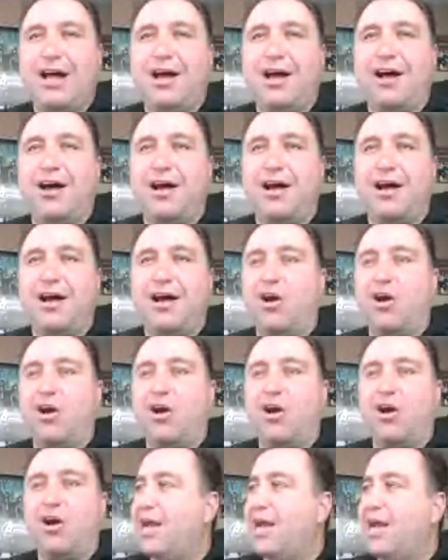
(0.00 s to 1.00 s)
are
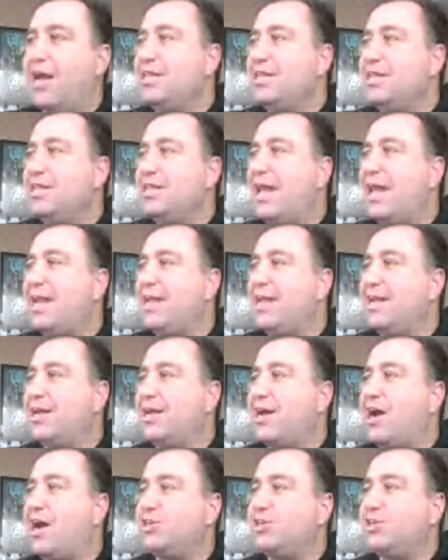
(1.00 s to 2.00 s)
not
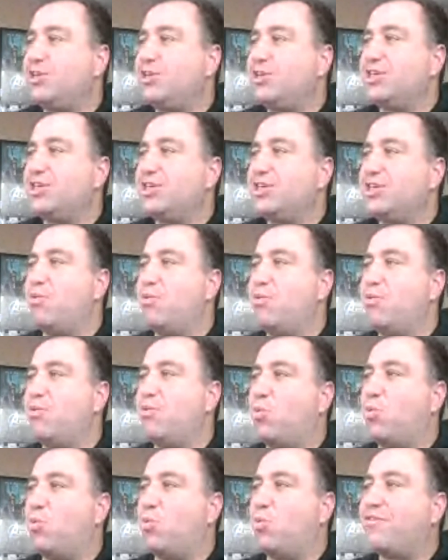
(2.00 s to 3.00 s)
independent contractors. They want
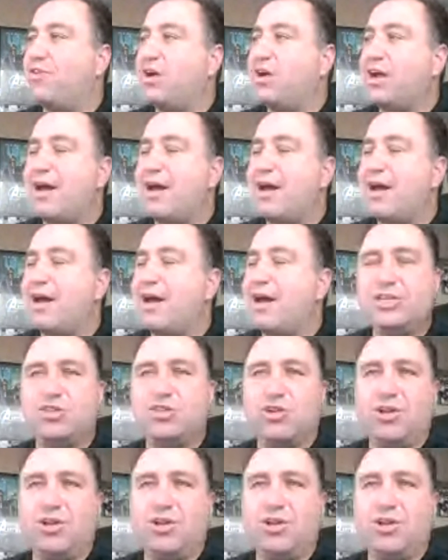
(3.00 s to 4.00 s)
to work for a company.
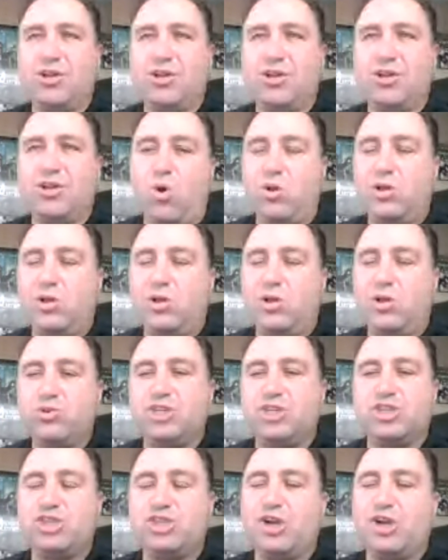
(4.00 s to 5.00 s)
So there are a whole
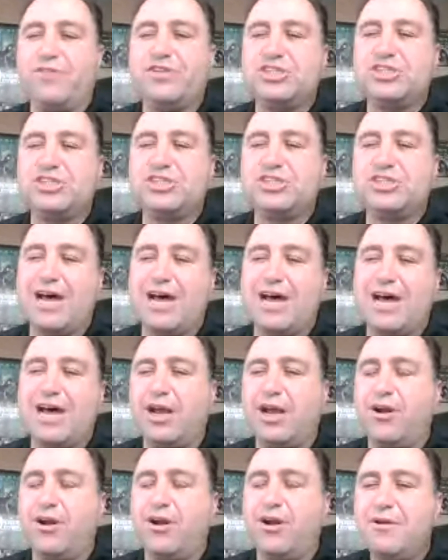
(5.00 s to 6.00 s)
host of services out
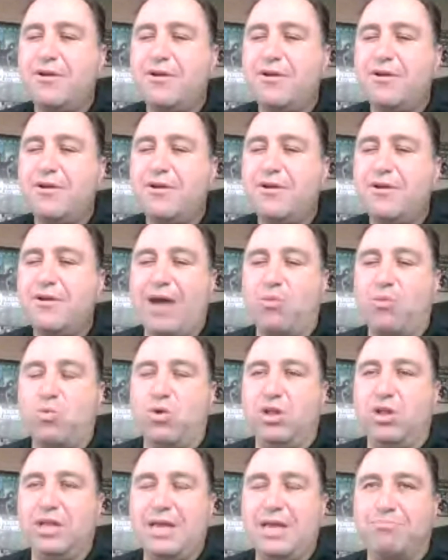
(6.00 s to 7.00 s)
there that
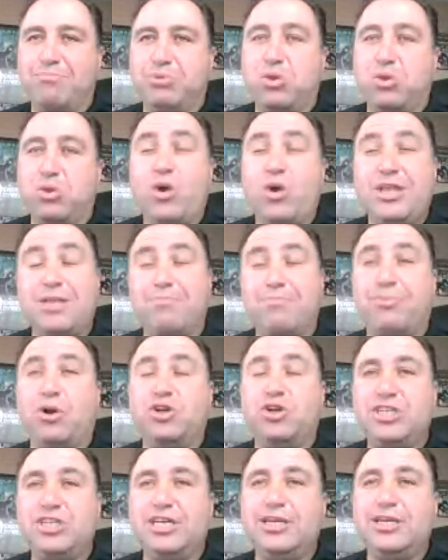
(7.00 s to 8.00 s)
will employ the
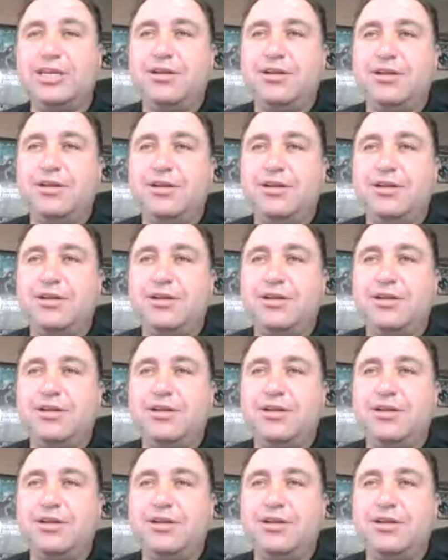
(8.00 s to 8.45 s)
person,